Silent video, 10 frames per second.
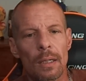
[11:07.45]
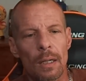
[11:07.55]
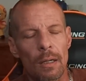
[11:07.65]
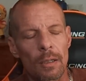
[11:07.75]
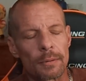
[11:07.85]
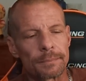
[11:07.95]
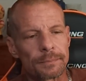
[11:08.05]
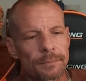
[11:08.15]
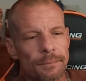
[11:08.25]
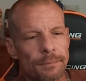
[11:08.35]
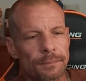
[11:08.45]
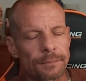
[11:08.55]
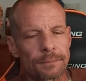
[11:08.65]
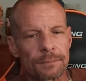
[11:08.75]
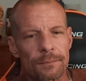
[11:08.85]

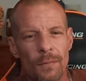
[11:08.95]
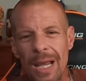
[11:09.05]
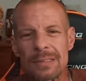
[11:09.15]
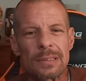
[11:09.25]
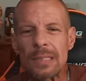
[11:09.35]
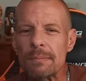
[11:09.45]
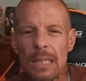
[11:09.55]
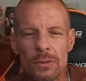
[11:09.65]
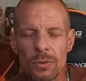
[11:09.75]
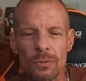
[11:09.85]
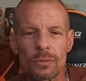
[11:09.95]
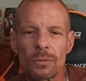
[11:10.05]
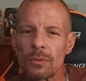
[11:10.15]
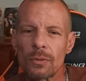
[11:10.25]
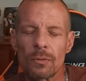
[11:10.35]
has the same tattoo,
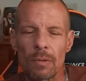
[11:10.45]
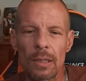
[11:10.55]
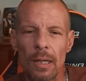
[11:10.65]
right?